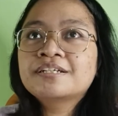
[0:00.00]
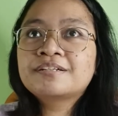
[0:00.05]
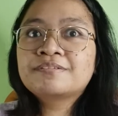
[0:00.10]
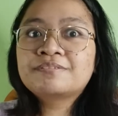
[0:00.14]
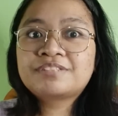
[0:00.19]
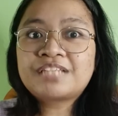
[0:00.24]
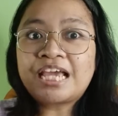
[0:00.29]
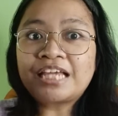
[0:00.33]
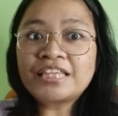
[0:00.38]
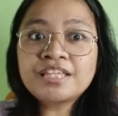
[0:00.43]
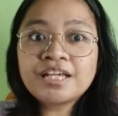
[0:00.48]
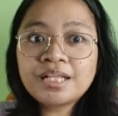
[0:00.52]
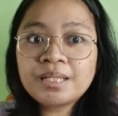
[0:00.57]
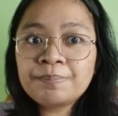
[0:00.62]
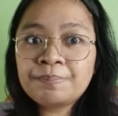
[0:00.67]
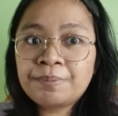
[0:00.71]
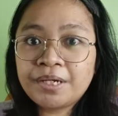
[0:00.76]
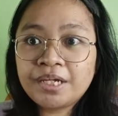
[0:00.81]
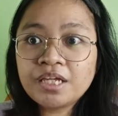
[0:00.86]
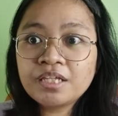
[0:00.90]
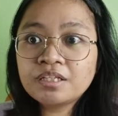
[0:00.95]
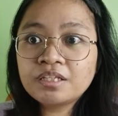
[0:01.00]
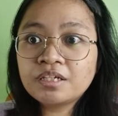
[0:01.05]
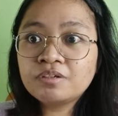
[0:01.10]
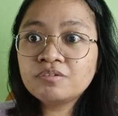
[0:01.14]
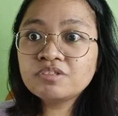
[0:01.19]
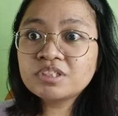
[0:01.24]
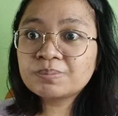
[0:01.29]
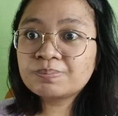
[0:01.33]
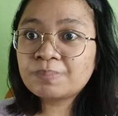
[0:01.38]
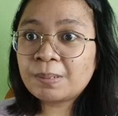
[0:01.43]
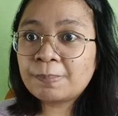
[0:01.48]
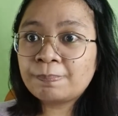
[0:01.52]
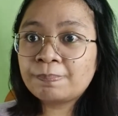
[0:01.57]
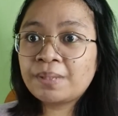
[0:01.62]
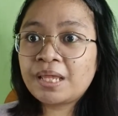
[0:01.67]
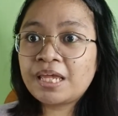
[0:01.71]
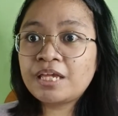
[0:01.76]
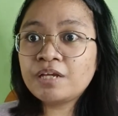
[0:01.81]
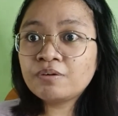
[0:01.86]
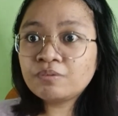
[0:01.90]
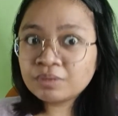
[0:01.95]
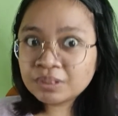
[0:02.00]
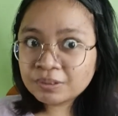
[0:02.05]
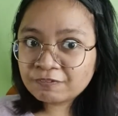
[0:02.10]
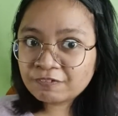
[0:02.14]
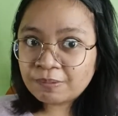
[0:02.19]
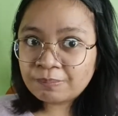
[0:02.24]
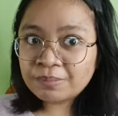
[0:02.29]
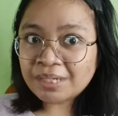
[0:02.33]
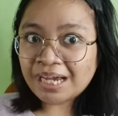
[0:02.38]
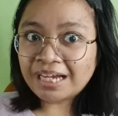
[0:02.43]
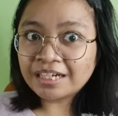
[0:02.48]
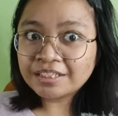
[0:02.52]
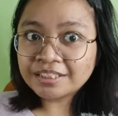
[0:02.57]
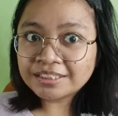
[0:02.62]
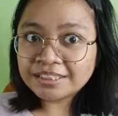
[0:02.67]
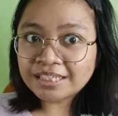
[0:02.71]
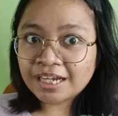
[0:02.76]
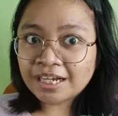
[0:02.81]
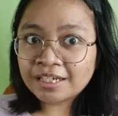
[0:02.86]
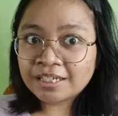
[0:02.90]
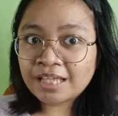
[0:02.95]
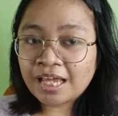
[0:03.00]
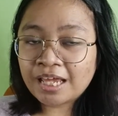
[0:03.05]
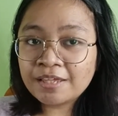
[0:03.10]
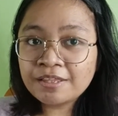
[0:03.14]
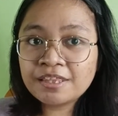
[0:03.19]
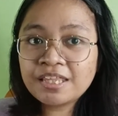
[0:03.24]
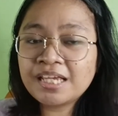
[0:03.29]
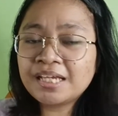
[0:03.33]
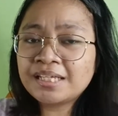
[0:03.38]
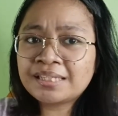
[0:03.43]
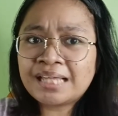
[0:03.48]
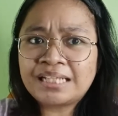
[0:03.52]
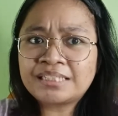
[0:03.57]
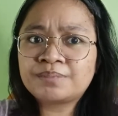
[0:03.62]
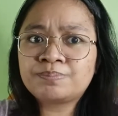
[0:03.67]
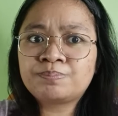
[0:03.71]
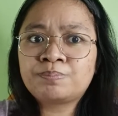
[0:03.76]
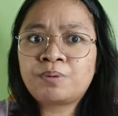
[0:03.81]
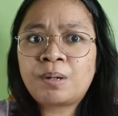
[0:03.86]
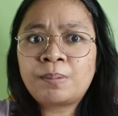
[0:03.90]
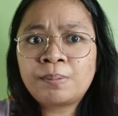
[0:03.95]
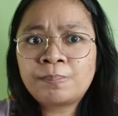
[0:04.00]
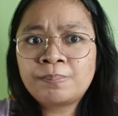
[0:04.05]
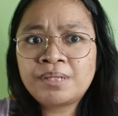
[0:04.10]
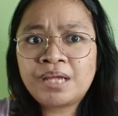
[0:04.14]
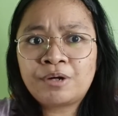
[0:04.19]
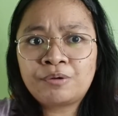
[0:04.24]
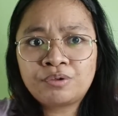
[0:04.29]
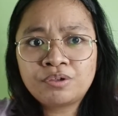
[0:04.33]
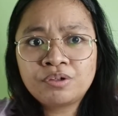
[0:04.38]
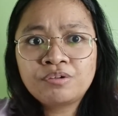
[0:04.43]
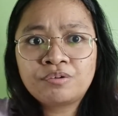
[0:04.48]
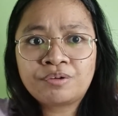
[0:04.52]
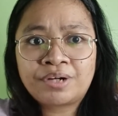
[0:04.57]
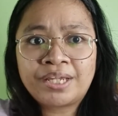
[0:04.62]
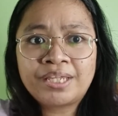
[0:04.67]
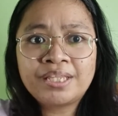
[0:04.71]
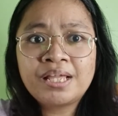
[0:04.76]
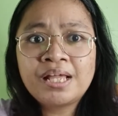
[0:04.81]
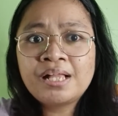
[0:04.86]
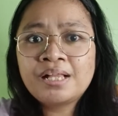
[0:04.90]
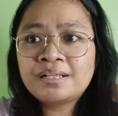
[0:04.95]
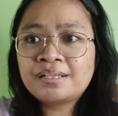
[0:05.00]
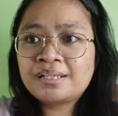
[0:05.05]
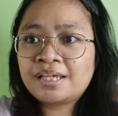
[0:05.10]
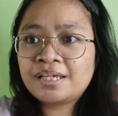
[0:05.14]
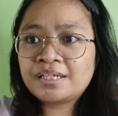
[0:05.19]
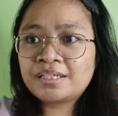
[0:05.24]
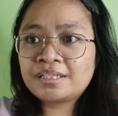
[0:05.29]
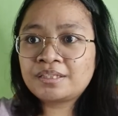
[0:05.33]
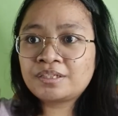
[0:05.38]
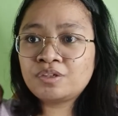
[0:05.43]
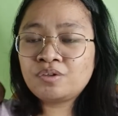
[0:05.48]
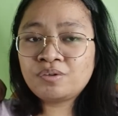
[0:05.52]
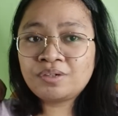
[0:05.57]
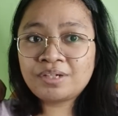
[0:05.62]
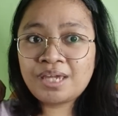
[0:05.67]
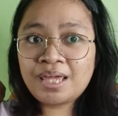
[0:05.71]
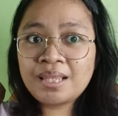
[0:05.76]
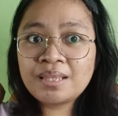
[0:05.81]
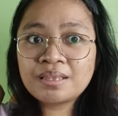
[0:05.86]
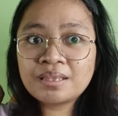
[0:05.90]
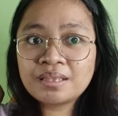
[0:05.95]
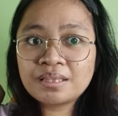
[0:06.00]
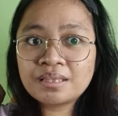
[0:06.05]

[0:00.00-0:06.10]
technically breaking the rules by playing from the other side, I think that's probably a rule, right? Like, you can't